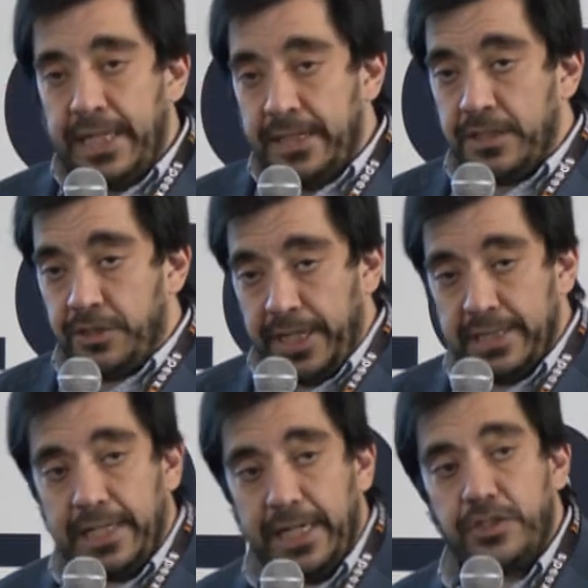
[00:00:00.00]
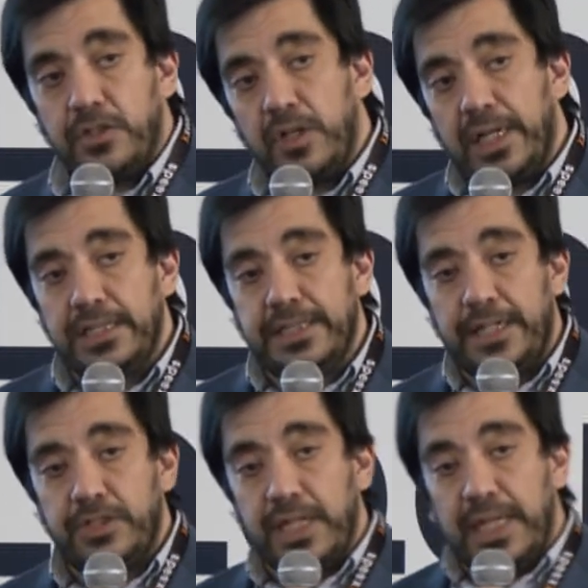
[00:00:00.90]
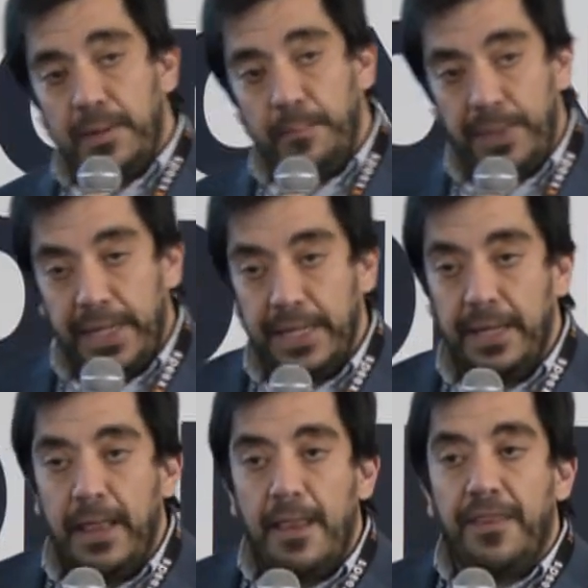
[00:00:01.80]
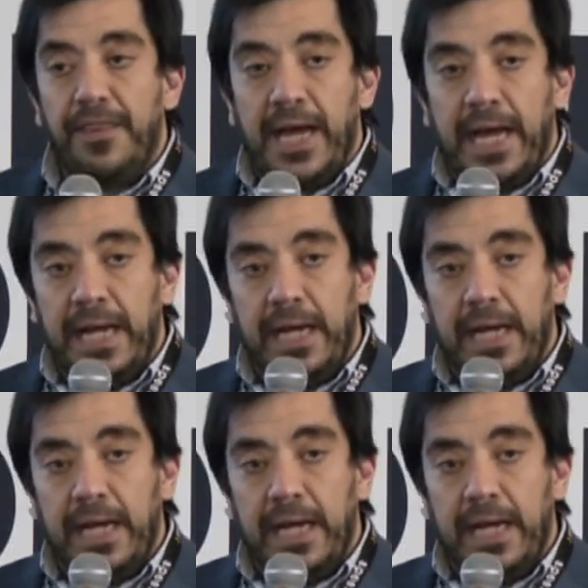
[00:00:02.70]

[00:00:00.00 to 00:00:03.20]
as a translation or localization company, that